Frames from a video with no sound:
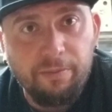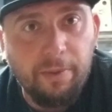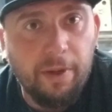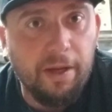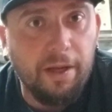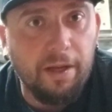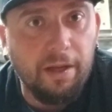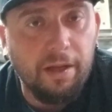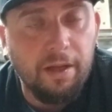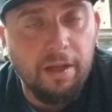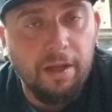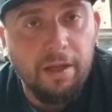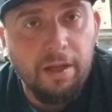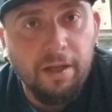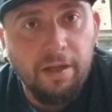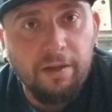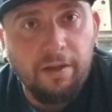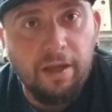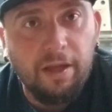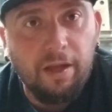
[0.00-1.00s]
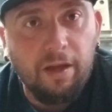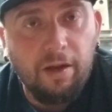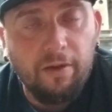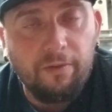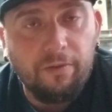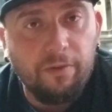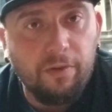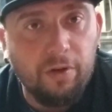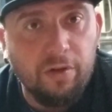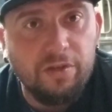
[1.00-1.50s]
by taking
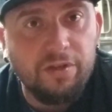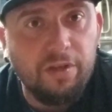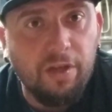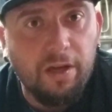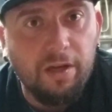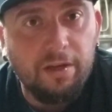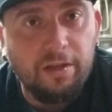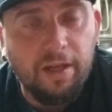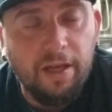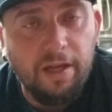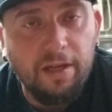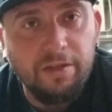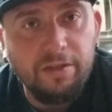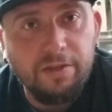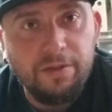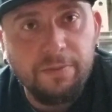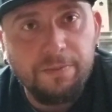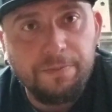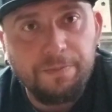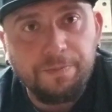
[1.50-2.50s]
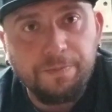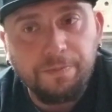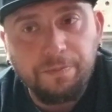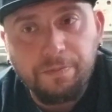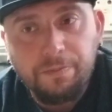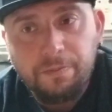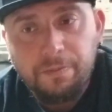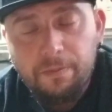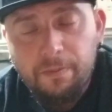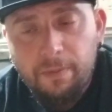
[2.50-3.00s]
off your stock dash,
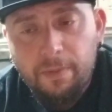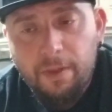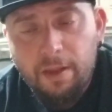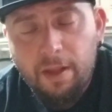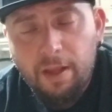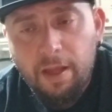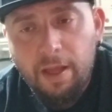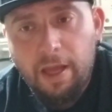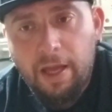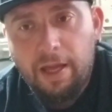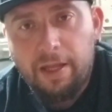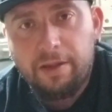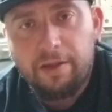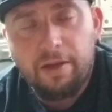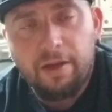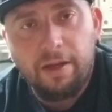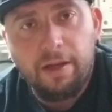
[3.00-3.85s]
and